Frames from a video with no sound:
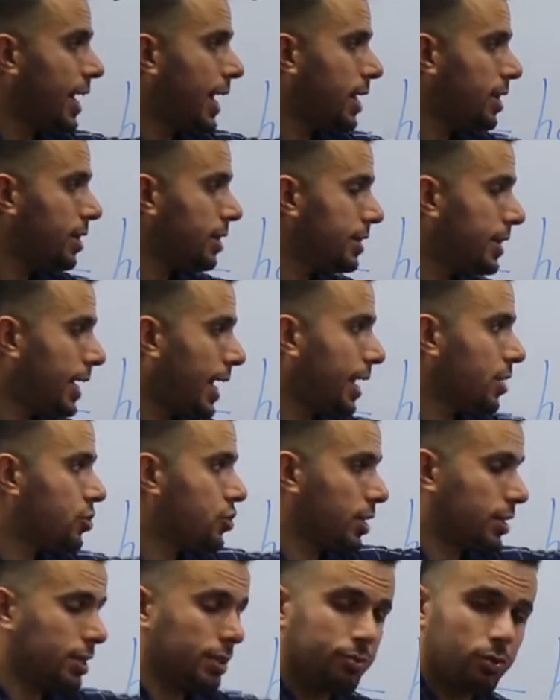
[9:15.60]
the
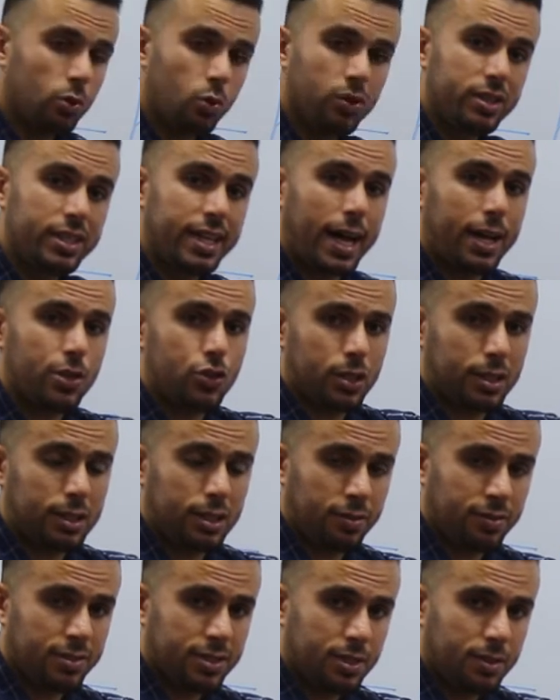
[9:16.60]
adjective or the
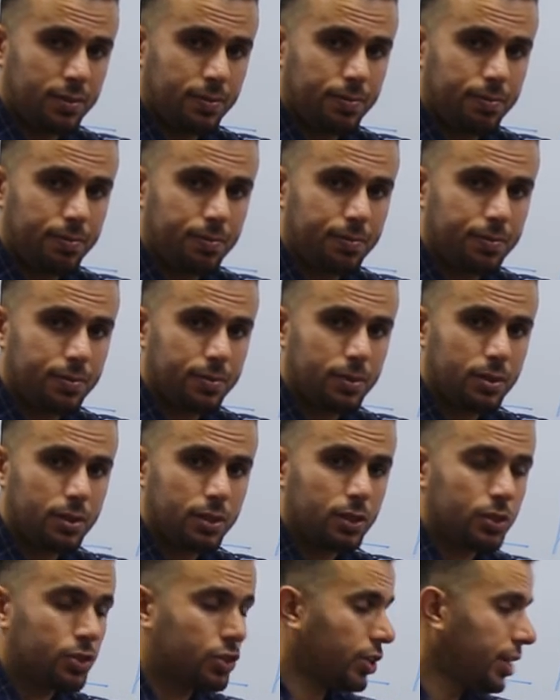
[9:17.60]
adjectives
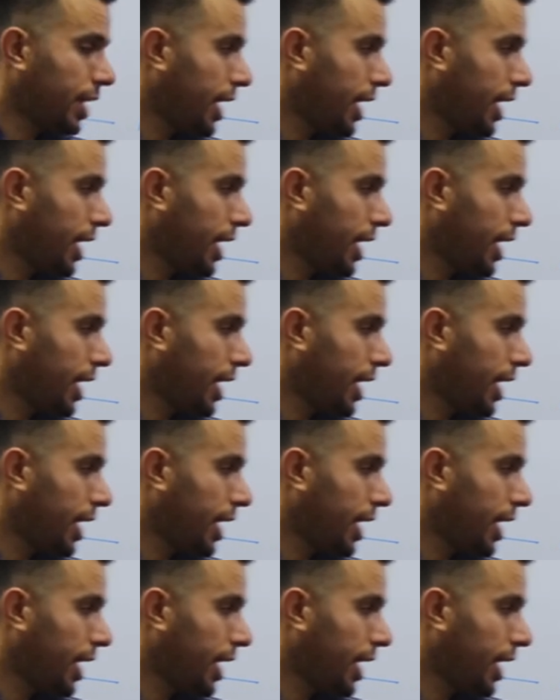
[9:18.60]
do